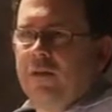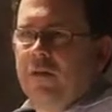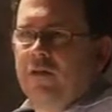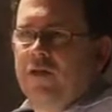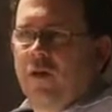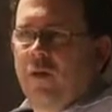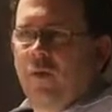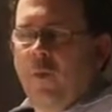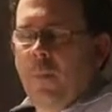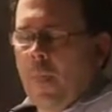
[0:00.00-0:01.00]
And
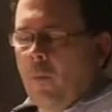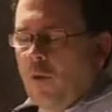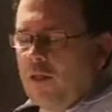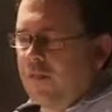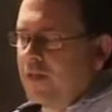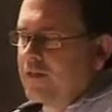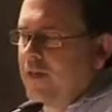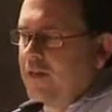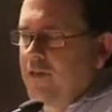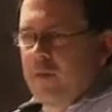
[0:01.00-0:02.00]
so one of the things
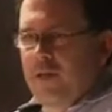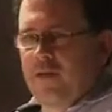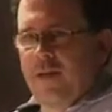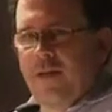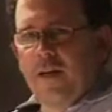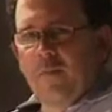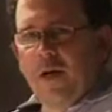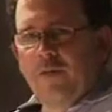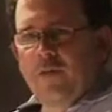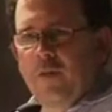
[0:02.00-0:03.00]
that has been exciting
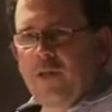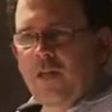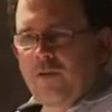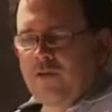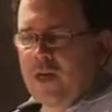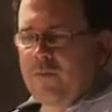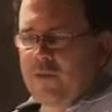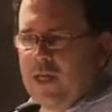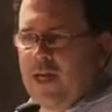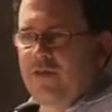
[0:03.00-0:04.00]
about this particular job is
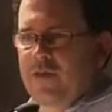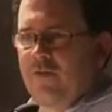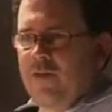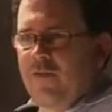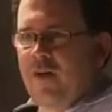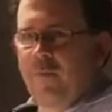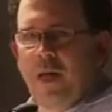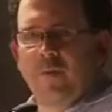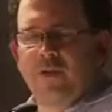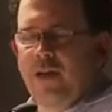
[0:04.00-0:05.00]
we have 75
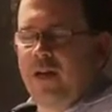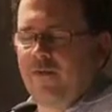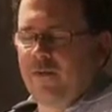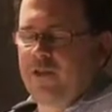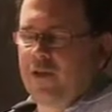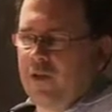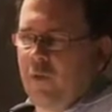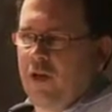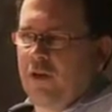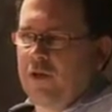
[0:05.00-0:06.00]
papers, and every single
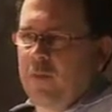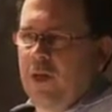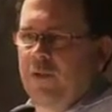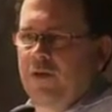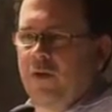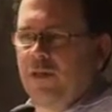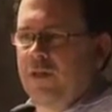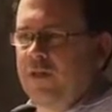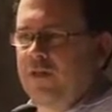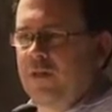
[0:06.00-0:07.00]
one of those papers
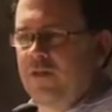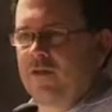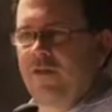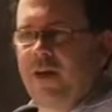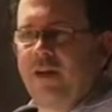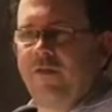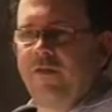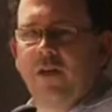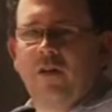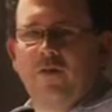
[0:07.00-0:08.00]
only is going to survive if
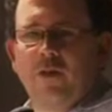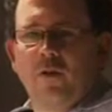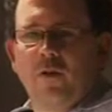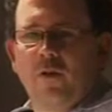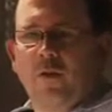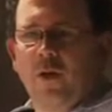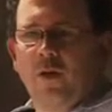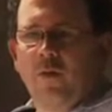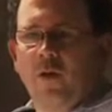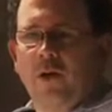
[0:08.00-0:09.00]
they cover their local
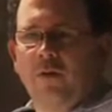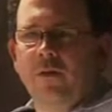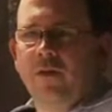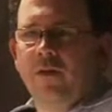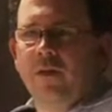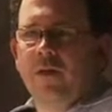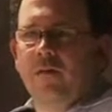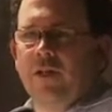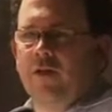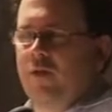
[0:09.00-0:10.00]
community well.
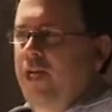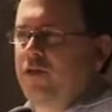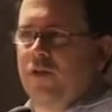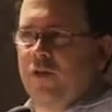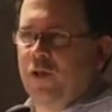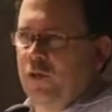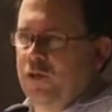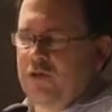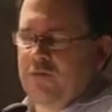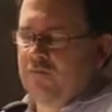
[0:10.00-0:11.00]
Right? So national
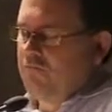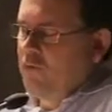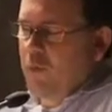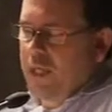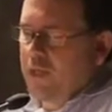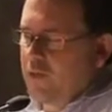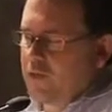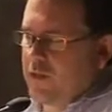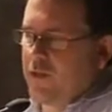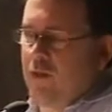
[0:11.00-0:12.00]
news, nobody goes
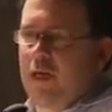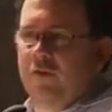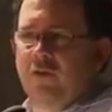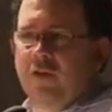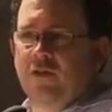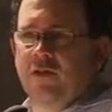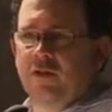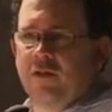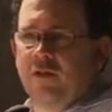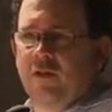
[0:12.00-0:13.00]
to the New Haven
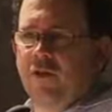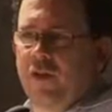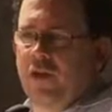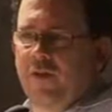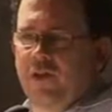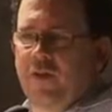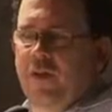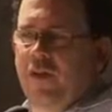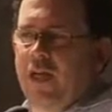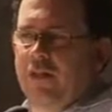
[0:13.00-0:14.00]
Register for their coverage of
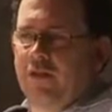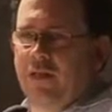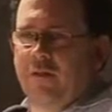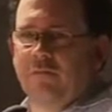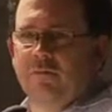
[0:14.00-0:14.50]
Afghanistan.